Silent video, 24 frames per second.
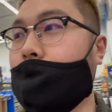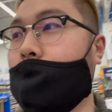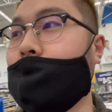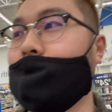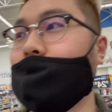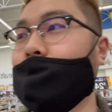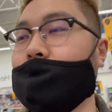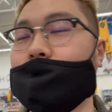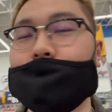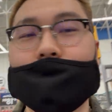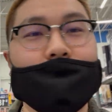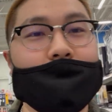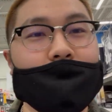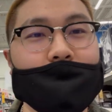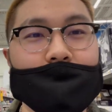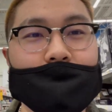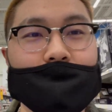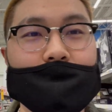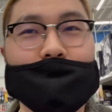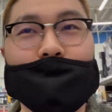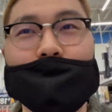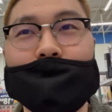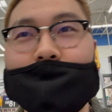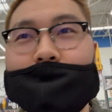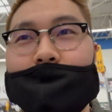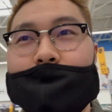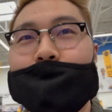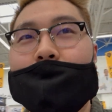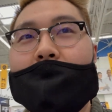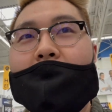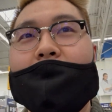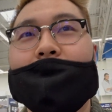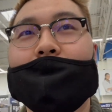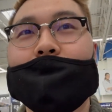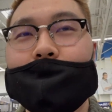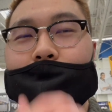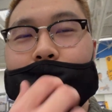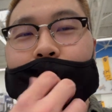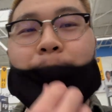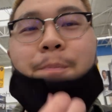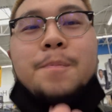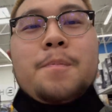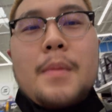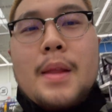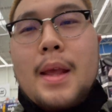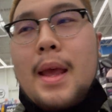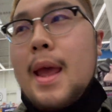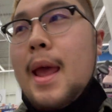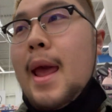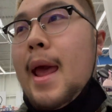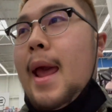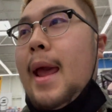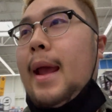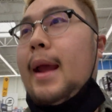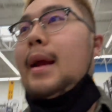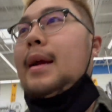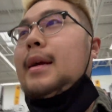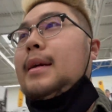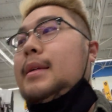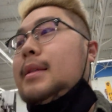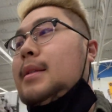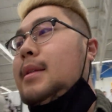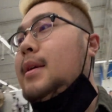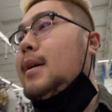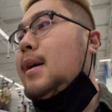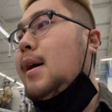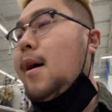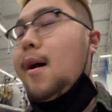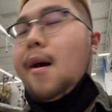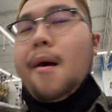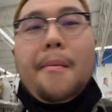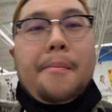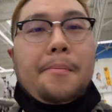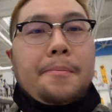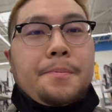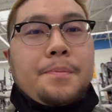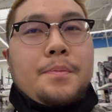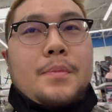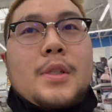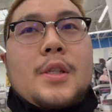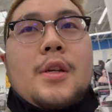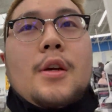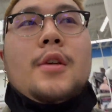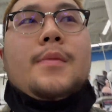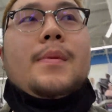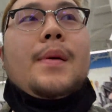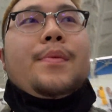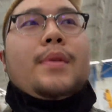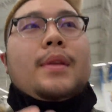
I just finished using the bathroom. And so here's my